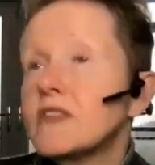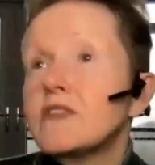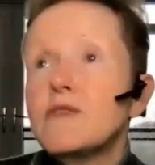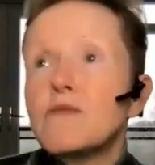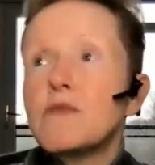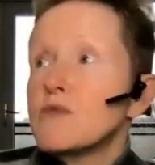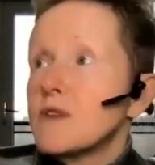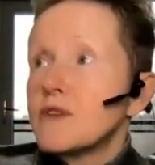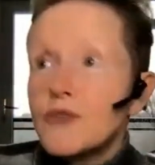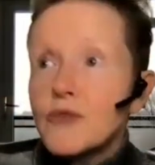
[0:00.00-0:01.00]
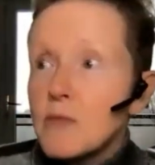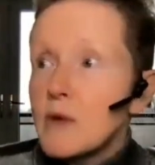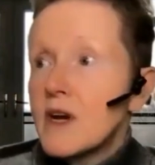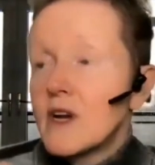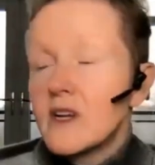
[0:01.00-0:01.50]
is easy when results are
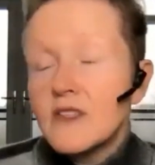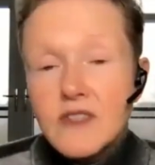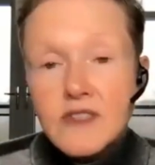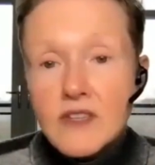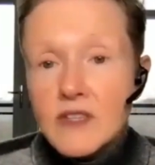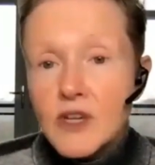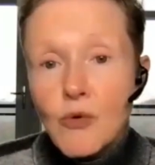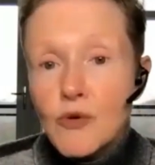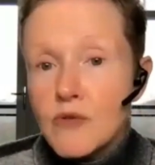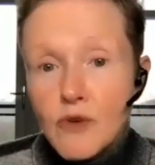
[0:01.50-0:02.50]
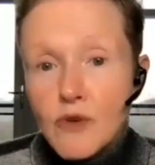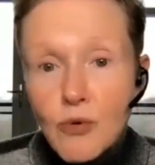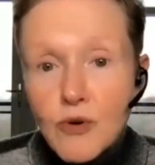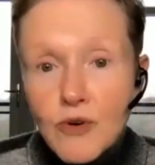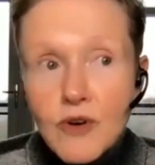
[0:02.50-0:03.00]
up consistently quarter over
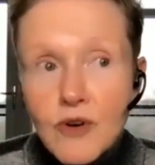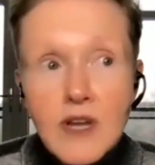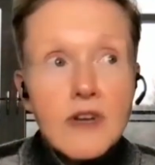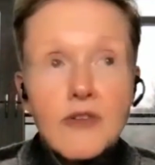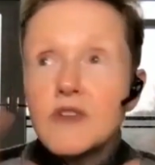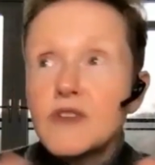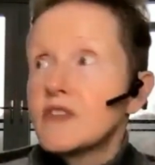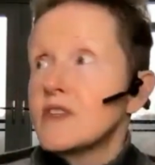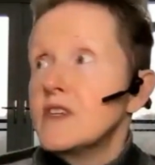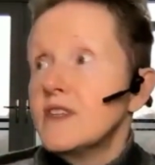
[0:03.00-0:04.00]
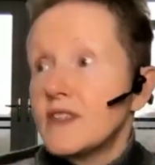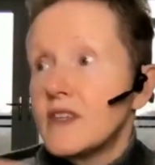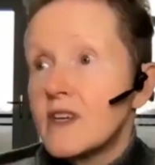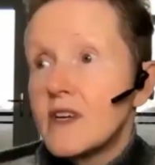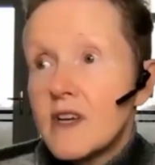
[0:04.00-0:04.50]
quarter. Trust is
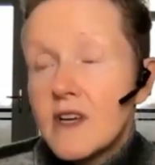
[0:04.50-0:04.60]
easy